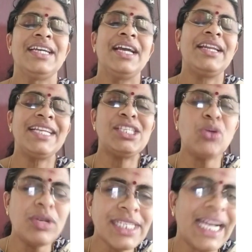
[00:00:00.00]

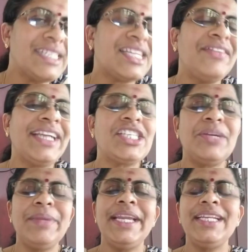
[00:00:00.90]
Resource
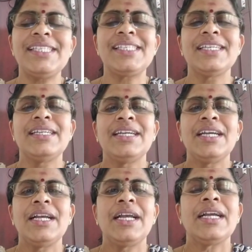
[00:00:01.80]
conservation means
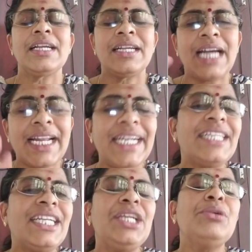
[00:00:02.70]

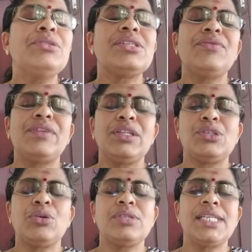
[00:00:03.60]
correct use of
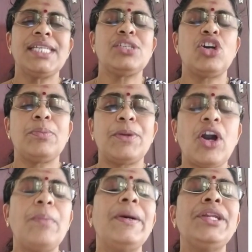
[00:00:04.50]
resources or
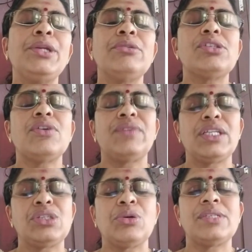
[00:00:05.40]
proper use of
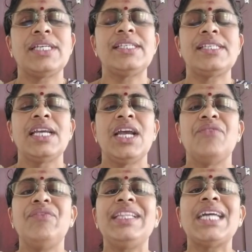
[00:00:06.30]
resources
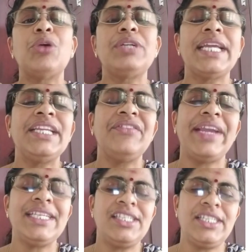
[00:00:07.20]
without any
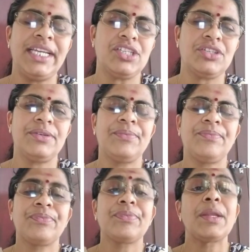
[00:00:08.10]
wastage.
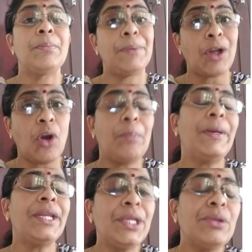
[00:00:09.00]

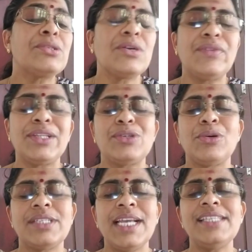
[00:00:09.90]
Proper use of
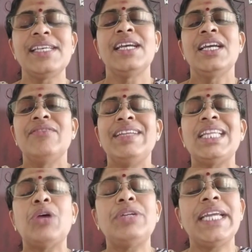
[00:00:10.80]
resources
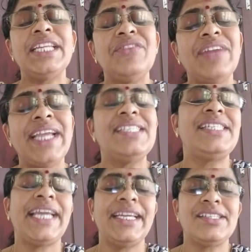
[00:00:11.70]
without any
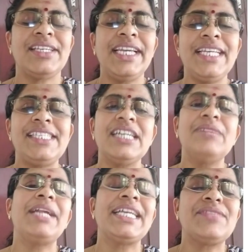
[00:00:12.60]
wastage is
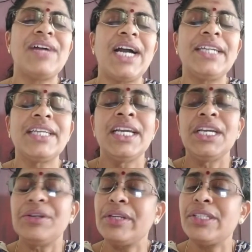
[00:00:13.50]
termed as what?
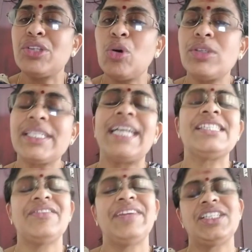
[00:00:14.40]
Resource
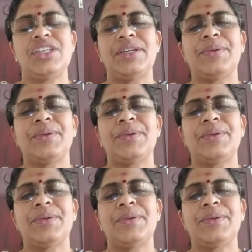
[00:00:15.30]
conservation.